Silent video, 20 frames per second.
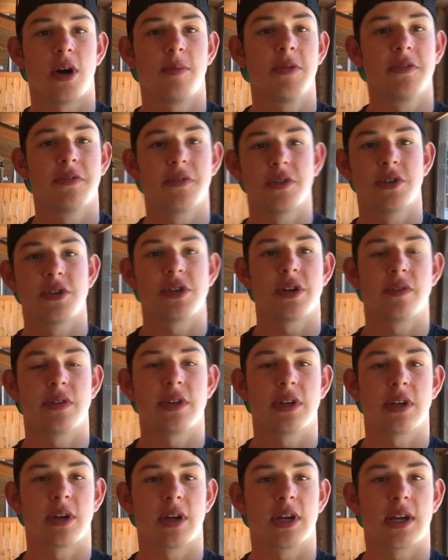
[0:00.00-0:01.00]
I'm gonna finish
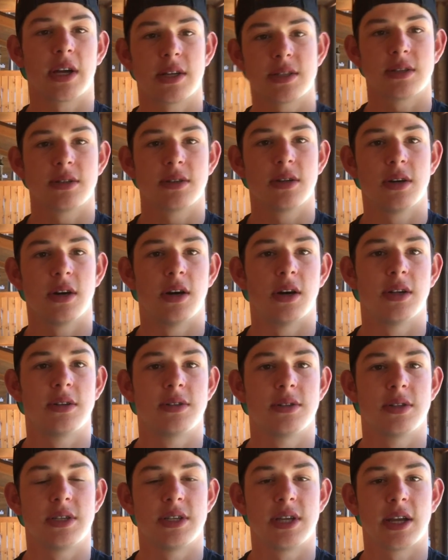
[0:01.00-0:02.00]
everything I got
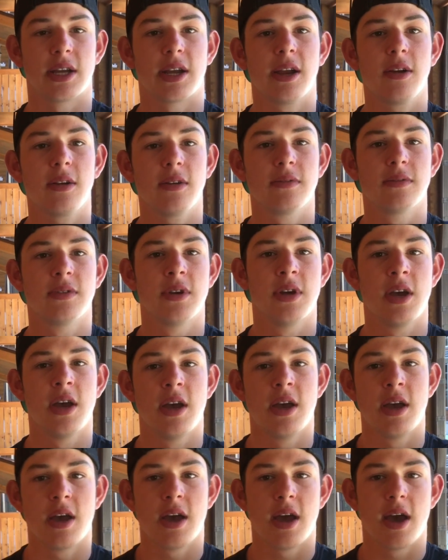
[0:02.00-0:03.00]
to take care of,
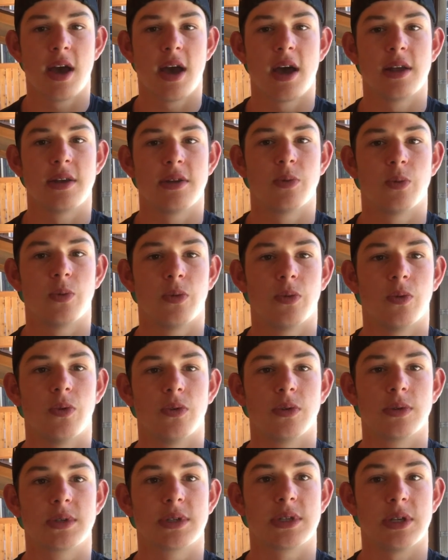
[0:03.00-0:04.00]
and
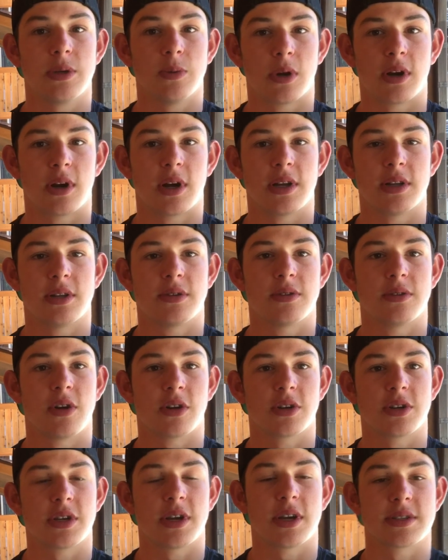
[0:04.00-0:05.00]
we'll see where I
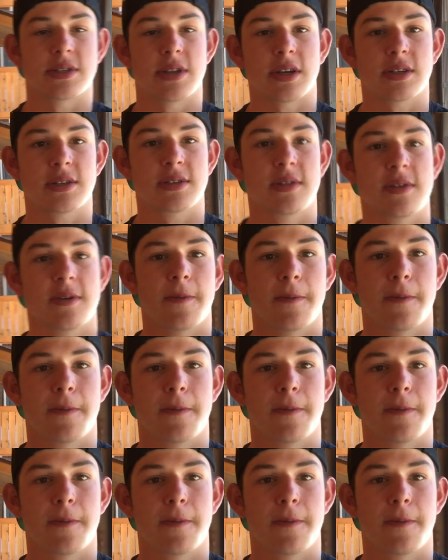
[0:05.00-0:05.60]
talk to you guys next.